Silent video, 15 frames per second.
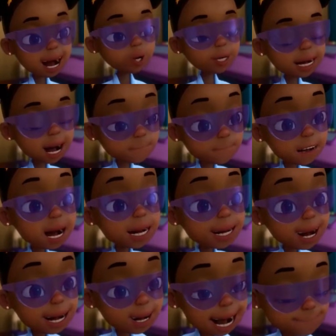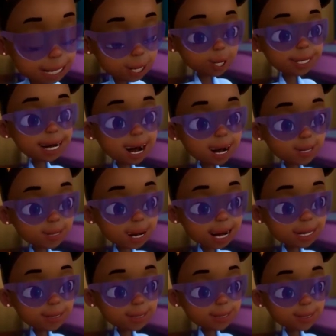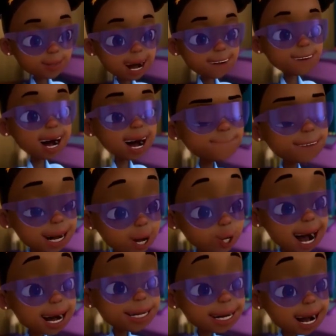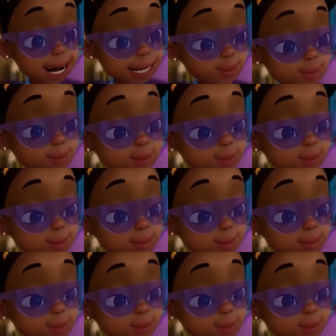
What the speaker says: You subtract the number you started at from the number you ended at.